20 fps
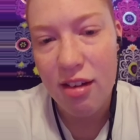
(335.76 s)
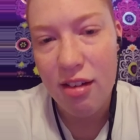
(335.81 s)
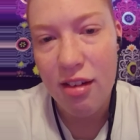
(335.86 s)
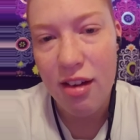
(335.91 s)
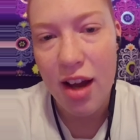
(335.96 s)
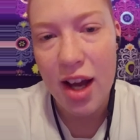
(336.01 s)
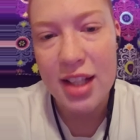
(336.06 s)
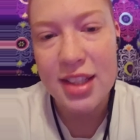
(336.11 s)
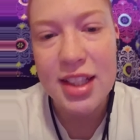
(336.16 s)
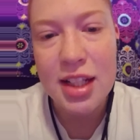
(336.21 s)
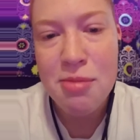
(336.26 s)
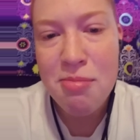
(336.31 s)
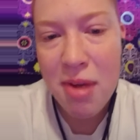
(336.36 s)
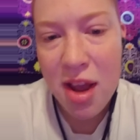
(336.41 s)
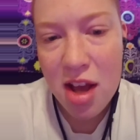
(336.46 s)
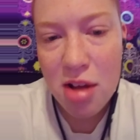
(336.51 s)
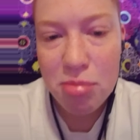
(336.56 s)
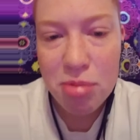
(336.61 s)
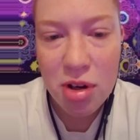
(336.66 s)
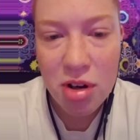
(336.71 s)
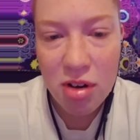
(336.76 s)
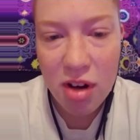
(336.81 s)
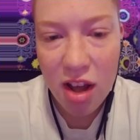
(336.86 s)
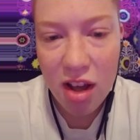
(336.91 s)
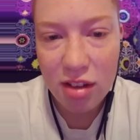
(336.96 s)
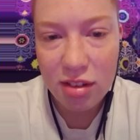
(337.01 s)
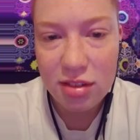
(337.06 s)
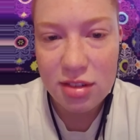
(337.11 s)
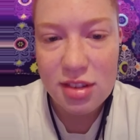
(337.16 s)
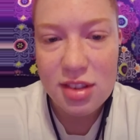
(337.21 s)
I said male
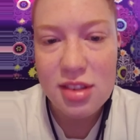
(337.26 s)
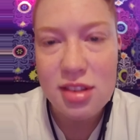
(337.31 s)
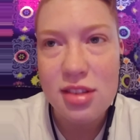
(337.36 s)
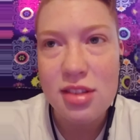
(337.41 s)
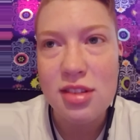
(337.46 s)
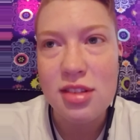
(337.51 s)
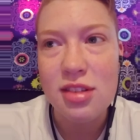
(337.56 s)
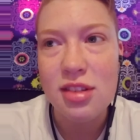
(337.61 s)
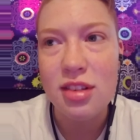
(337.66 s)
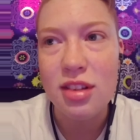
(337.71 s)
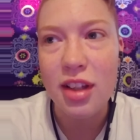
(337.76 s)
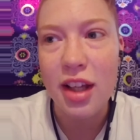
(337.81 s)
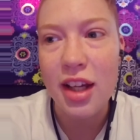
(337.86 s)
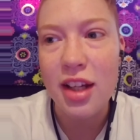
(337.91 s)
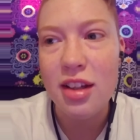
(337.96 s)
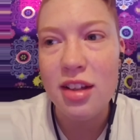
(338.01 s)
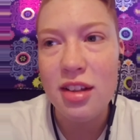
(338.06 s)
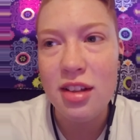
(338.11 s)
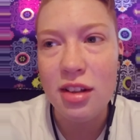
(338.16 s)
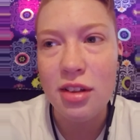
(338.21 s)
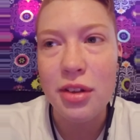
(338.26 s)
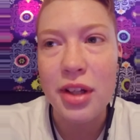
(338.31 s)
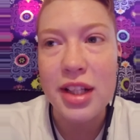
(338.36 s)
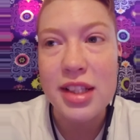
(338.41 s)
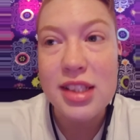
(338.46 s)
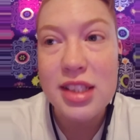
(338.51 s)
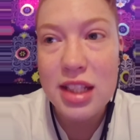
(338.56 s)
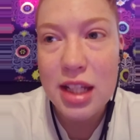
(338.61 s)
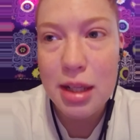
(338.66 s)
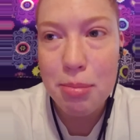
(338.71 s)
pronouns. And you're like, get
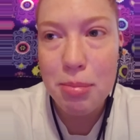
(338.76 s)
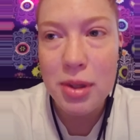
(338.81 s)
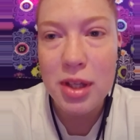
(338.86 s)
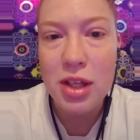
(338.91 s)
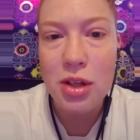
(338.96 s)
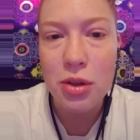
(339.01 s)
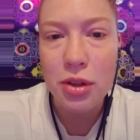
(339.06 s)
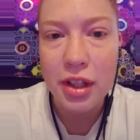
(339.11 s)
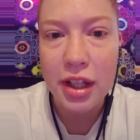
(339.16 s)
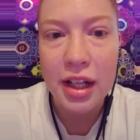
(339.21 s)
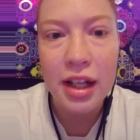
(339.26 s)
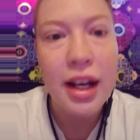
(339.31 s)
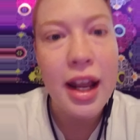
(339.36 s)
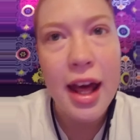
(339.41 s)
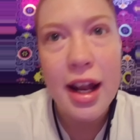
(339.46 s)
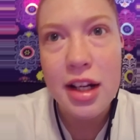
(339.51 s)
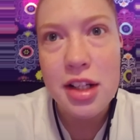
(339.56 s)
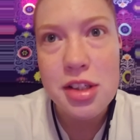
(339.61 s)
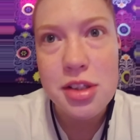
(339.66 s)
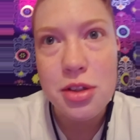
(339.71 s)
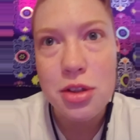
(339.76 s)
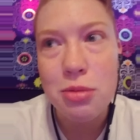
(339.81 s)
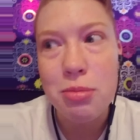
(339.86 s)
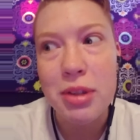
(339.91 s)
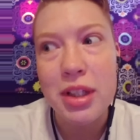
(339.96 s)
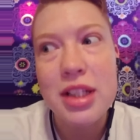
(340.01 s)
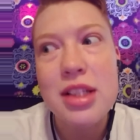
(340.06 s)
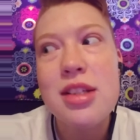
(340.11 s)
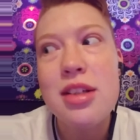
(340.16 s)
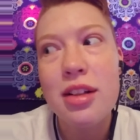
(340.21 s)
snippy or get an attitude,
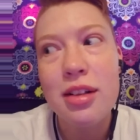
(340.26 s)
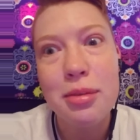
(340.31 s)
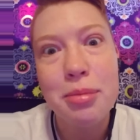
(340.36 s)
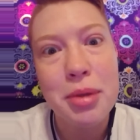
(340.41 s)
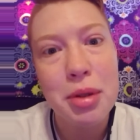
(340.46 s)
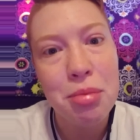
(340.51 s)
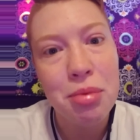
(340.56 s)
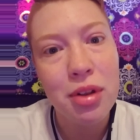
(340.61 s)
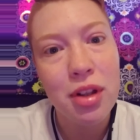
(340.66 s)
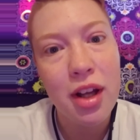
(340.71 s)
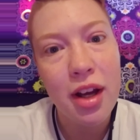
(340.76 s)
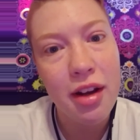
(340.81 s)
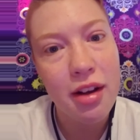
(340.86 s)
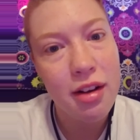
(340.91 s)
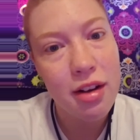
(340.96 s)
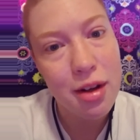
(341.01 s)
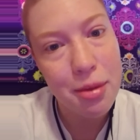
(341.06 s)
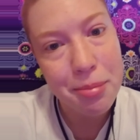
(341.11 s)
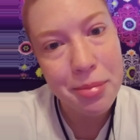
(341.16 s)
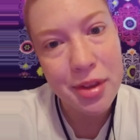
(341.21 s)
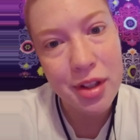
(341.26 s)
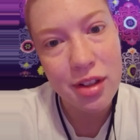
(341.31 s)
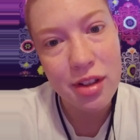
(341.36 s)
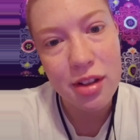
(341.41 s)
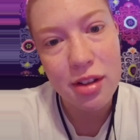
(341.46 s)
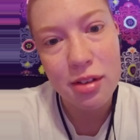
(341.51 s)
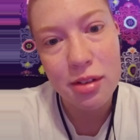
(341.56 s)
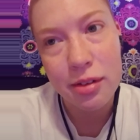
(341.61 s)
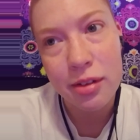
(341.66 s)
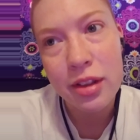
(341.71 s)
because there are people higher up than
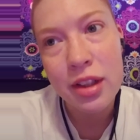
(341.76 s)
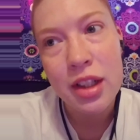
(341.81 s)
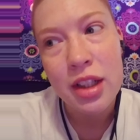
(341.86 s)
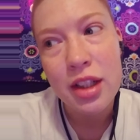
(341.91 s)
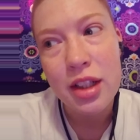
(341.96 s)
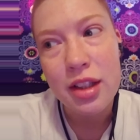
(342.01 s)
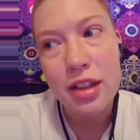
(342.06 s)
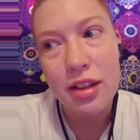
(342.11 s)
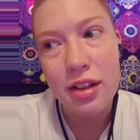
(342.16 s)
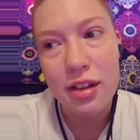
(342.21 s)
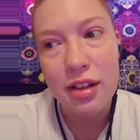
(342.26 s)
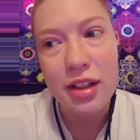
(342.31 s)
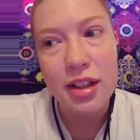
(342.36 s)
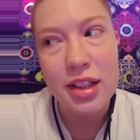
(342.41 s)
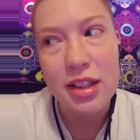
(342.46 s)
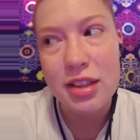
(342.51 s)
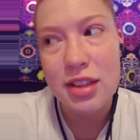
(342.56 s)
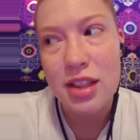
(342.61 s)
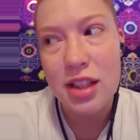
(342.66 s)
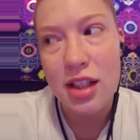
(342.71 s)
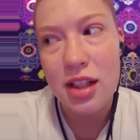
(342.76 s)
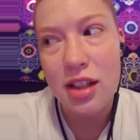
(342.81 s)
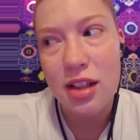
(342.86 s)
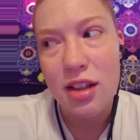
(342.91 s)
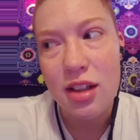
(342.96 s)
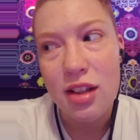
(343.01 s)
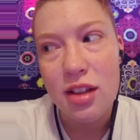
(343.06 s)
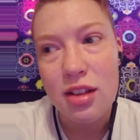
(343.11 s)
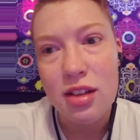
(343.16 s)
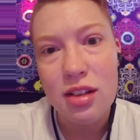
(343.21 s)
you that are gonna see,
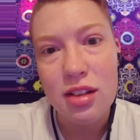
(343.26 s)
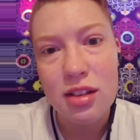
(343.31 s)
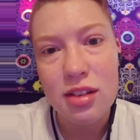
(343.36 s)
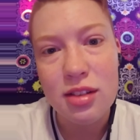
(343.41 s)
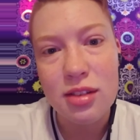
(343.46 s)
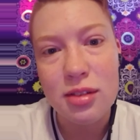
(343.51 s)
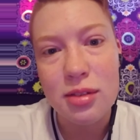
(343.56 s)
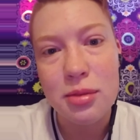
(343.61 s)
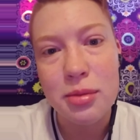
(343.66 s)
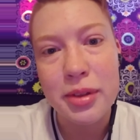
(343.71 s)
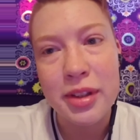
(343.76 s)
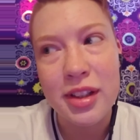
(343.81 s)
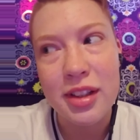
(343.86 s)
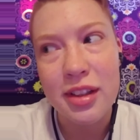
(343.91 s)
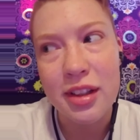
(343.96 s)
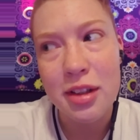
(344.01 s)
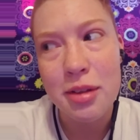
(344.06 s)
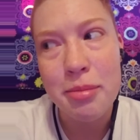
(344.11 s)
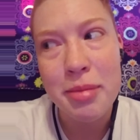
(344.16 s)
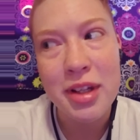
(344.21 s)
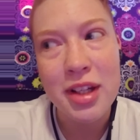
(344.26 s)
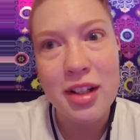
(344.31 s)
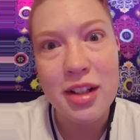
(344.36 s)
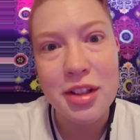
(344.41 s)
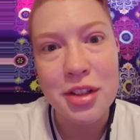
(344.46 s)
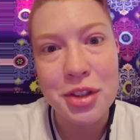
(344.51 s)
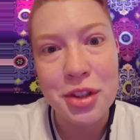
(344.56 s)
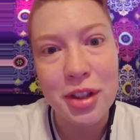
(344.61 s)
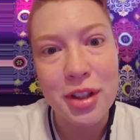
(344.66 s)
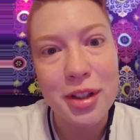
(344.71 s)
oh, well, they're being a
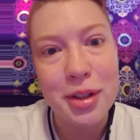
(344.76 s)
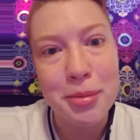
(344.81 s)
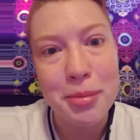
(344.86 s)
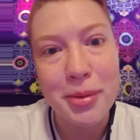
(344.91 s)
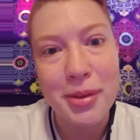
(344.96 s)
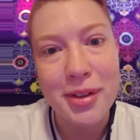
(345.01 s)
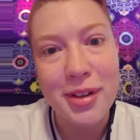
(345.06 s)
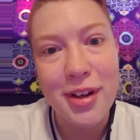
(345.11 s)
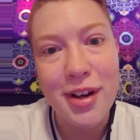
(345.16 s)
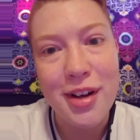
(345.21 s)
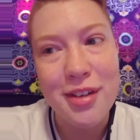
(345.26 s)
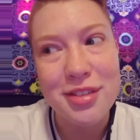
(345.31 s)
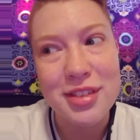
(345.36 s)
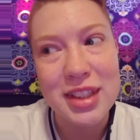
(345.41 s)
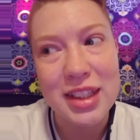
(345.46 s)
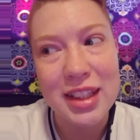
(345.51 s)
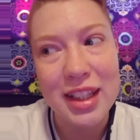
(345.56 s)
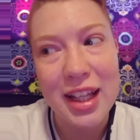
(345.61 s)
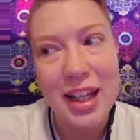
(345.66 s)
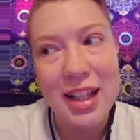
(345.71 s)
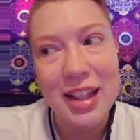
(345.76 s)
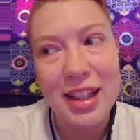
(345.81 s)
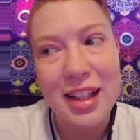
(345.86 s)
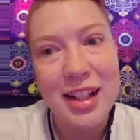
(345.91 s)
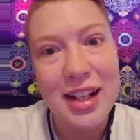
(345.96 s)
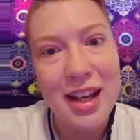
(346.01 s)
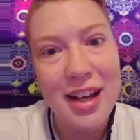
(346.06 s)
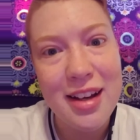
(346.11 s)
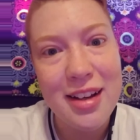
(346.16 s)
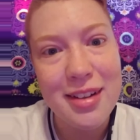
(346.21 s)
jerk more often lately
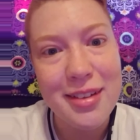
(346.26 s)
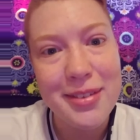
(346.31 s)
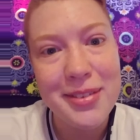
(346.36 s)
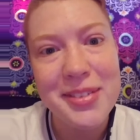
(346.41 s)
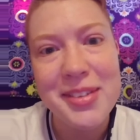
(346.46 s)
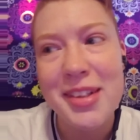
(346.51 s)
now,